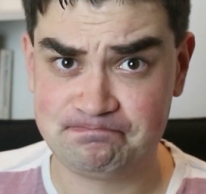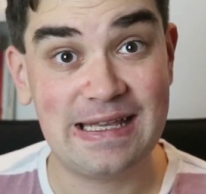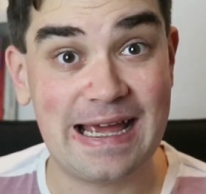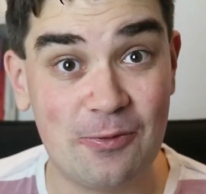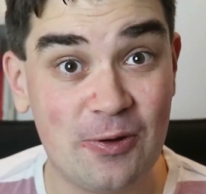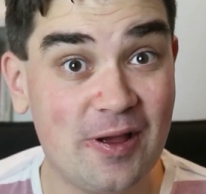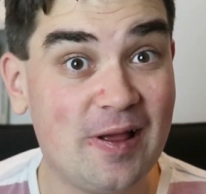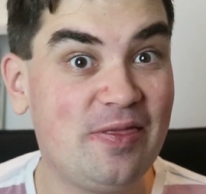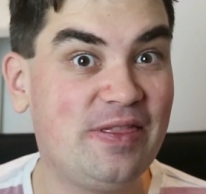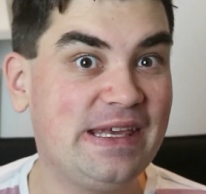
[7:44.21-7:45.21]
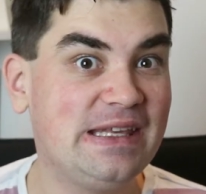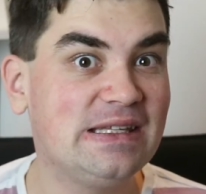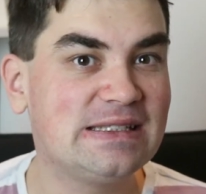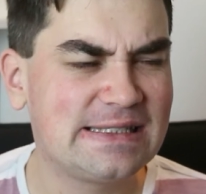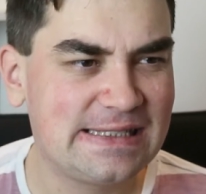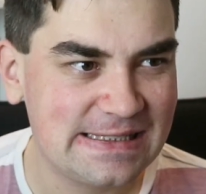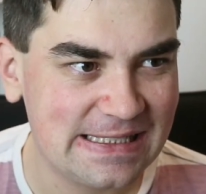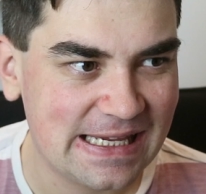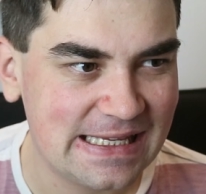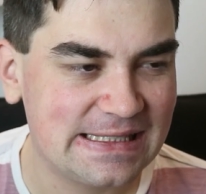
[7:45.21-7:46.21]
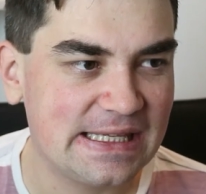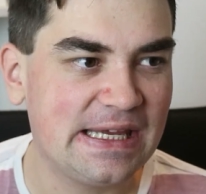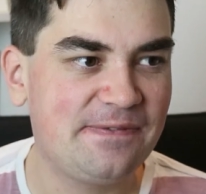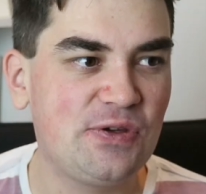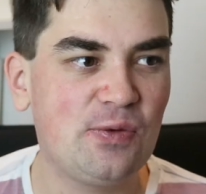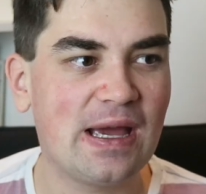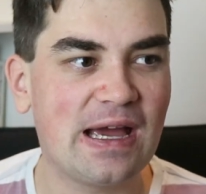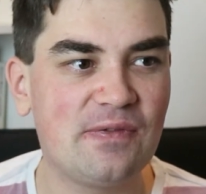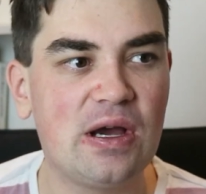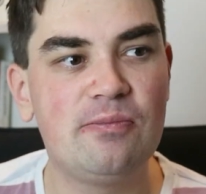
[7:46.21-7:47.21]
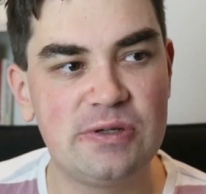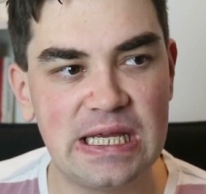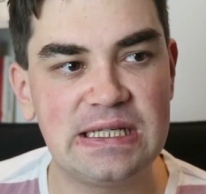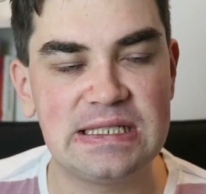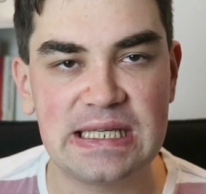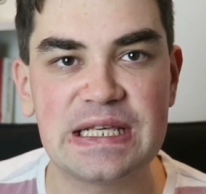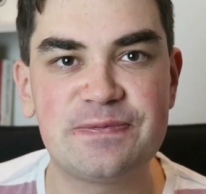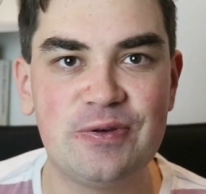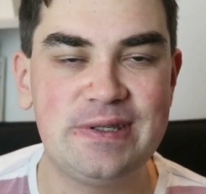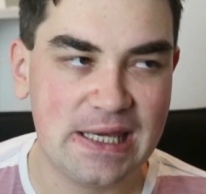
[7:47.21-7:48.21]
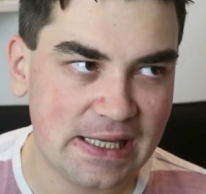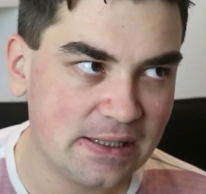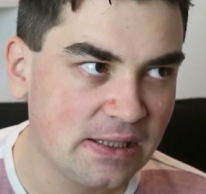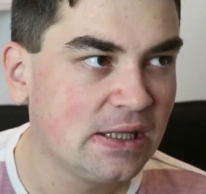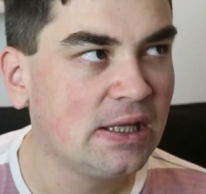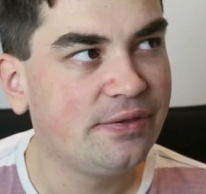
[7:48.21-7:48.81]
Now, the statistic is that if you have unprotected sex for a year,